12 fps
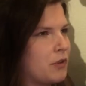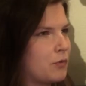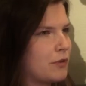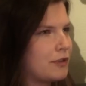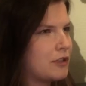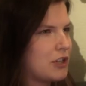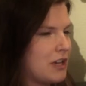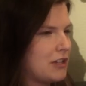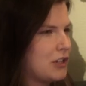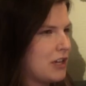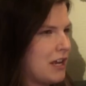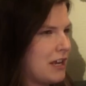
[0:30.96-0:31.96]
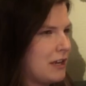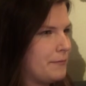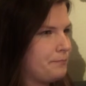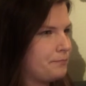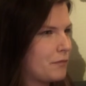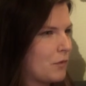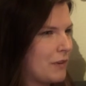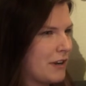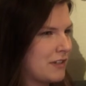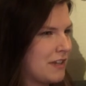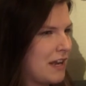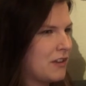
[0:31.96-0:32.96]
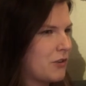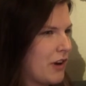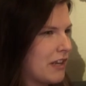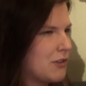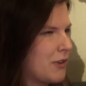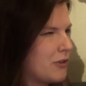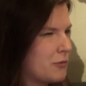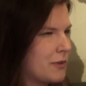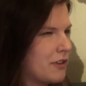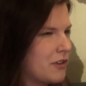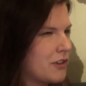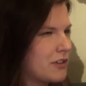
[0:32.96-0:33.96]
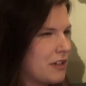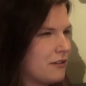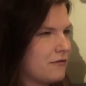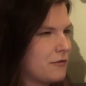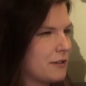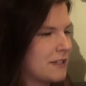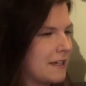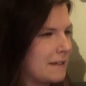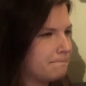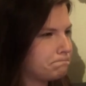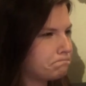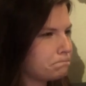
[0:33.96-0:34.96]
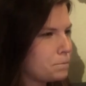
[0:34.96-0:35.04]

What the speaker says: But the real change came when I was in 8th grade, so I'd have been 13 or 14,